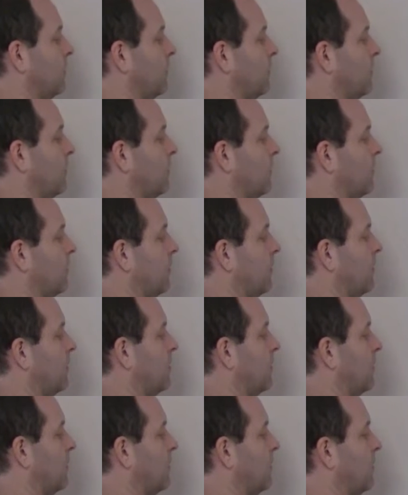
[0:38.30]

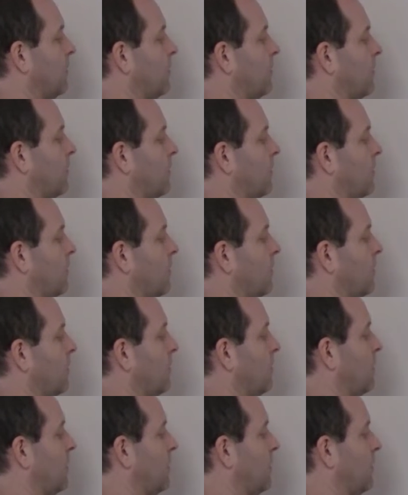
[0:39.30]

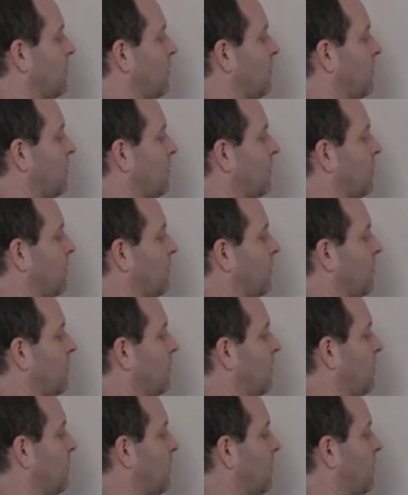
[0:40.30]

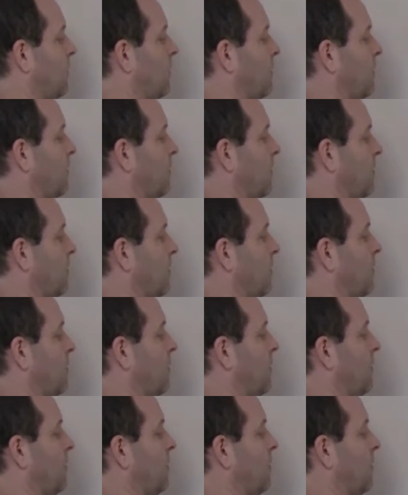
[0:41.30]

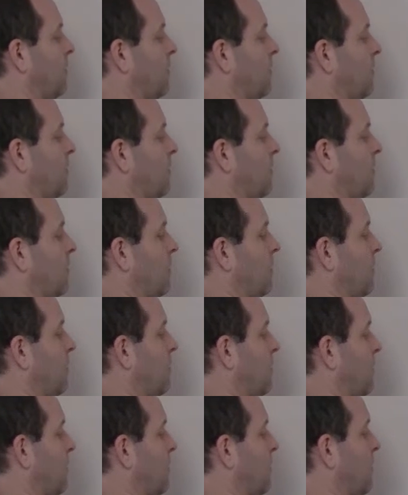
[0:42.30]

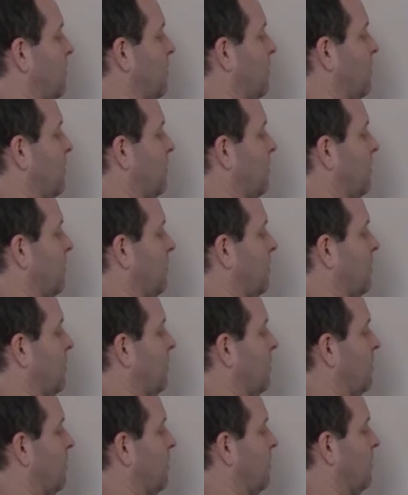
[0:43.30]

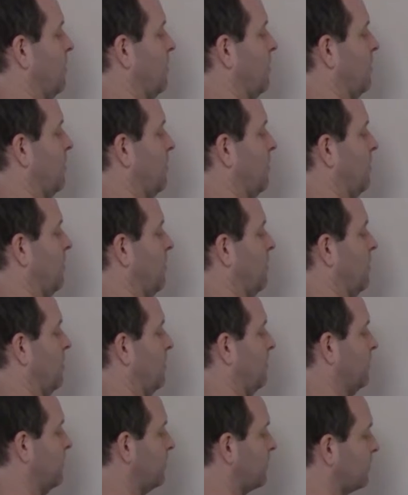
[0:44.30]

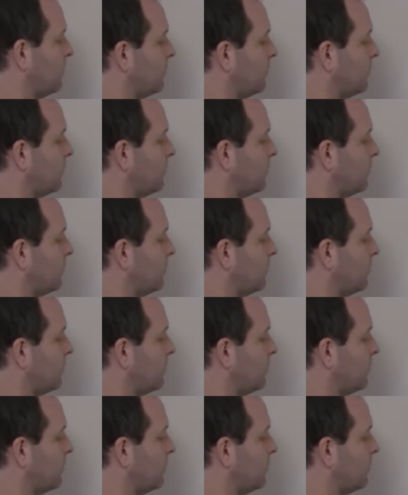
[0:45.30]
(silence)